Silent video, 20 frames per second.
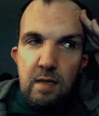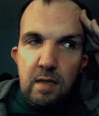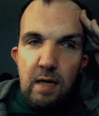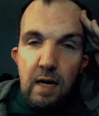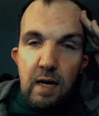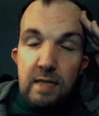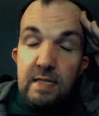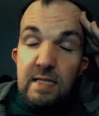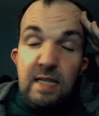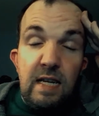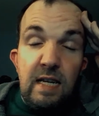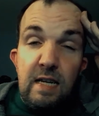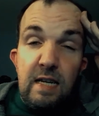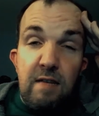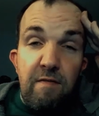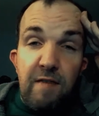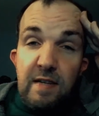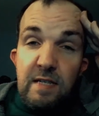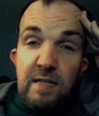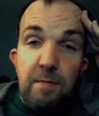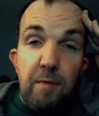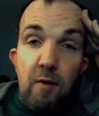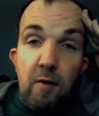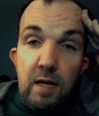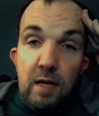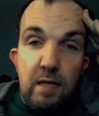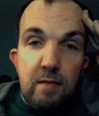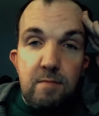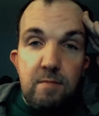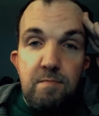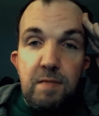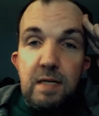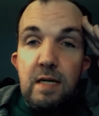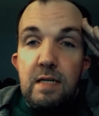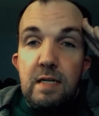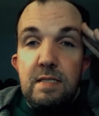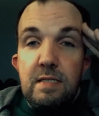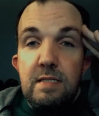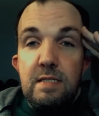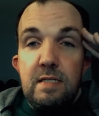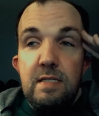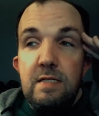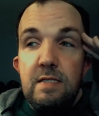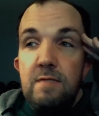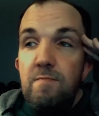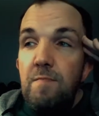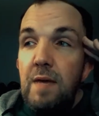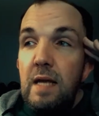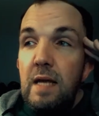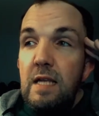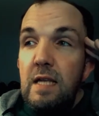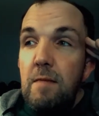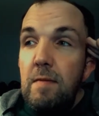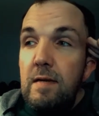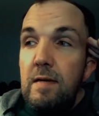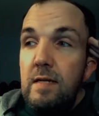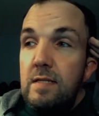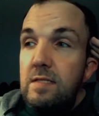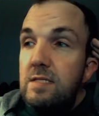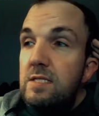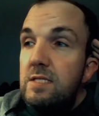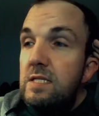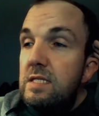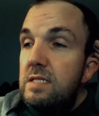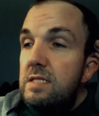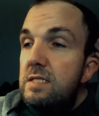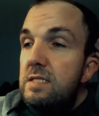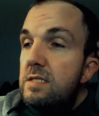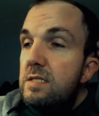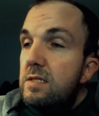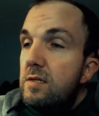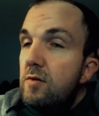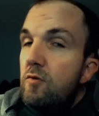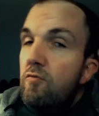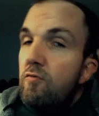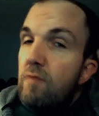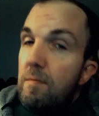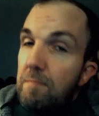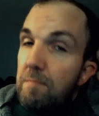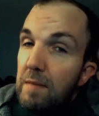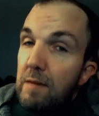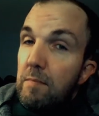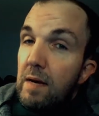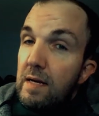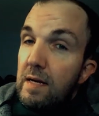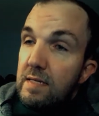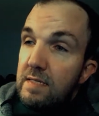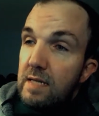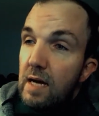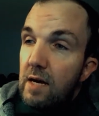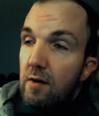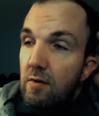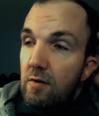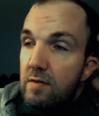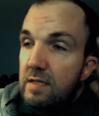I just needed to vent about it because this pandemic is just crimping my style.